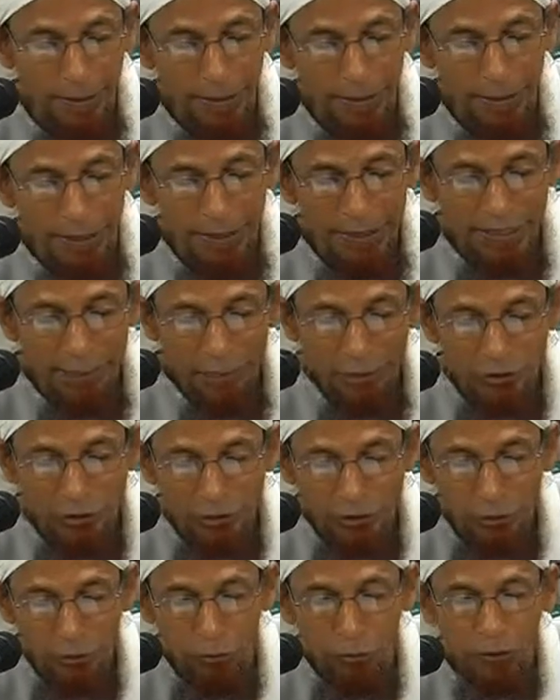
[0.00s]
then he must
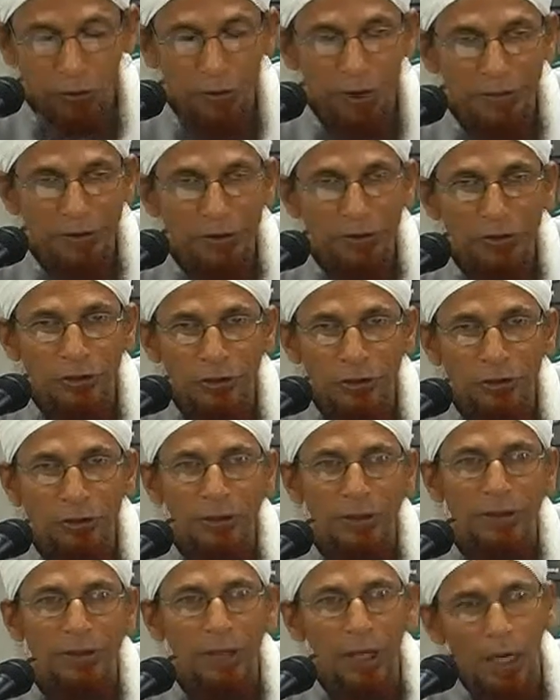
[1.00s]
show
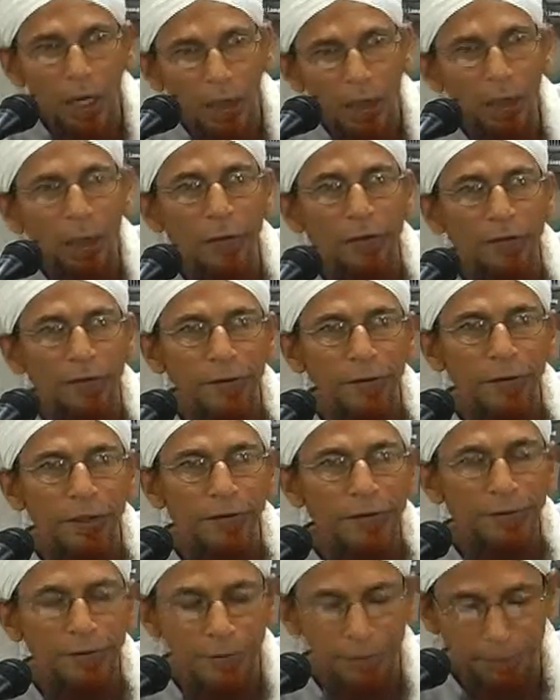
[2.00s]
gratitude to Allah for
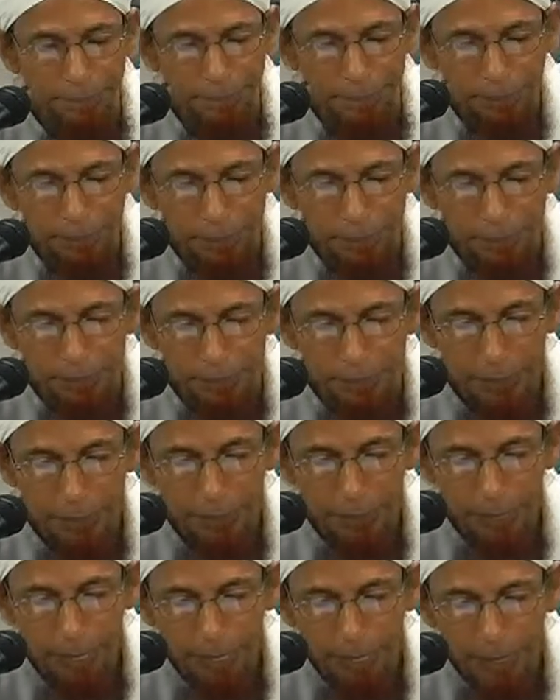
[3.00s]
it.
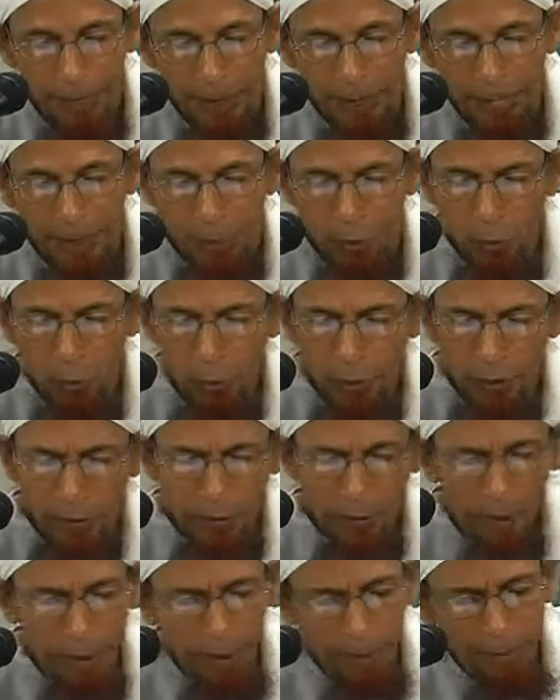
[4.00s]
O
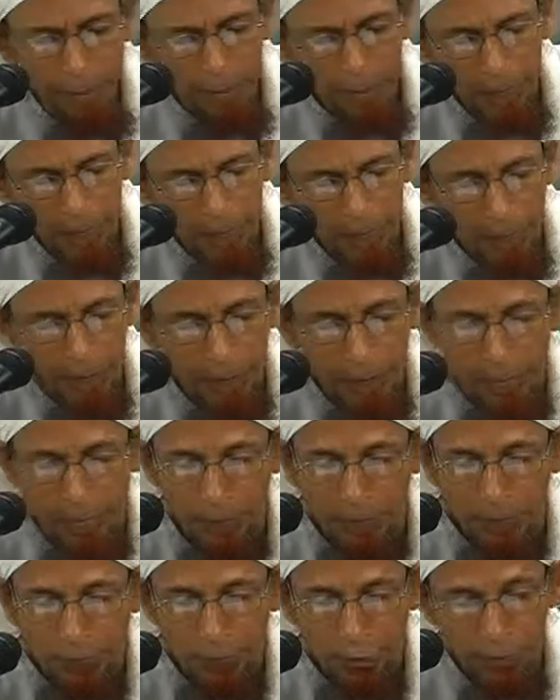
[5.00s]
Allah,
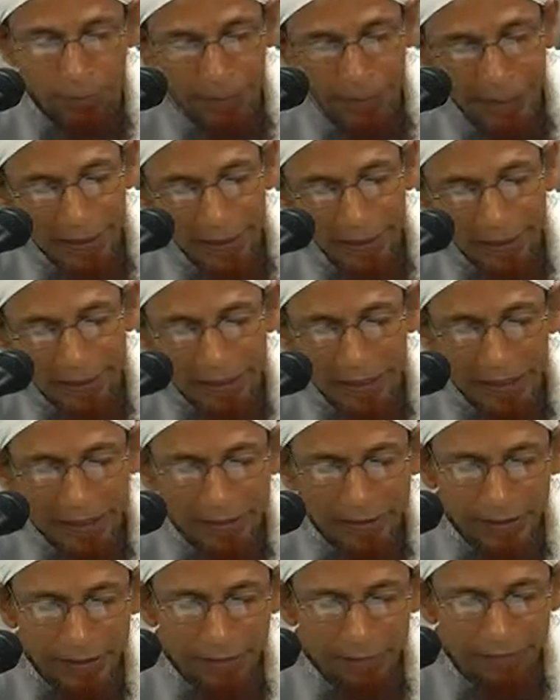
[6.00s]
you made it
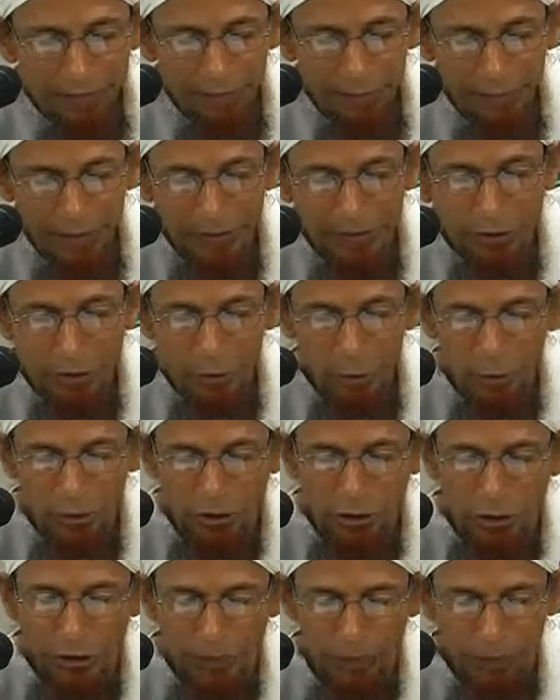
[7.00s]
easy for me to
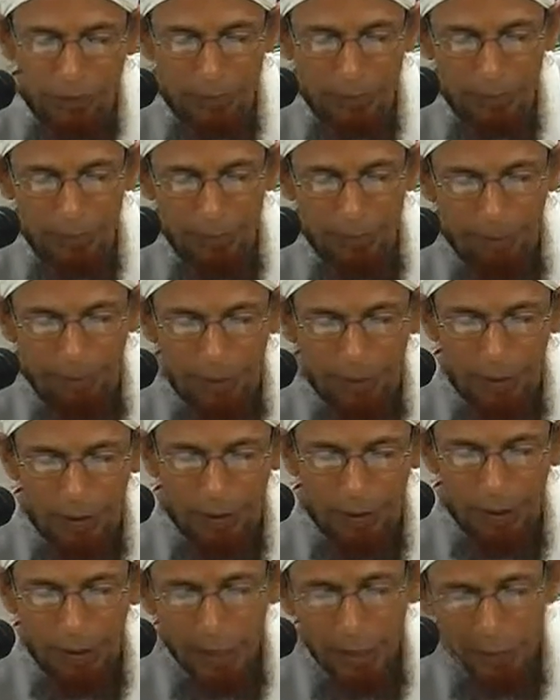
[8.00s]
worship,
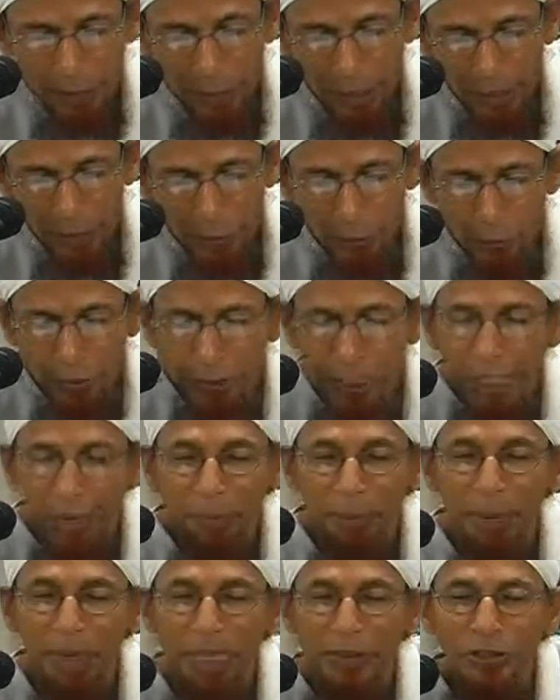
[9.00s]
and I do
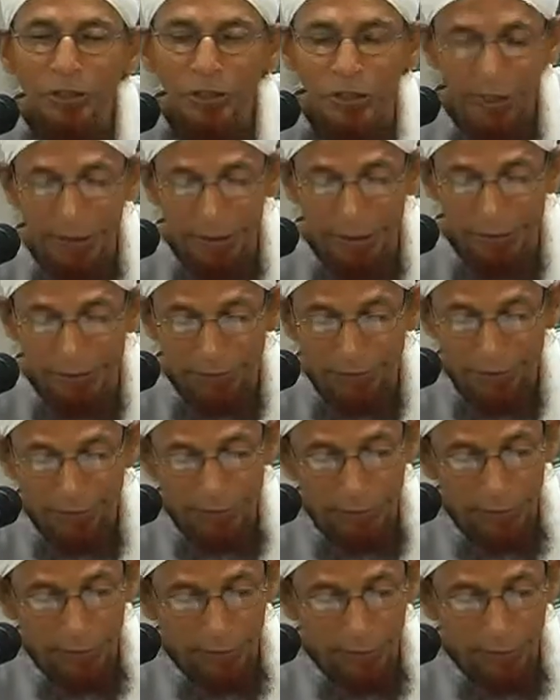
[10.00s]
get pleasure in it.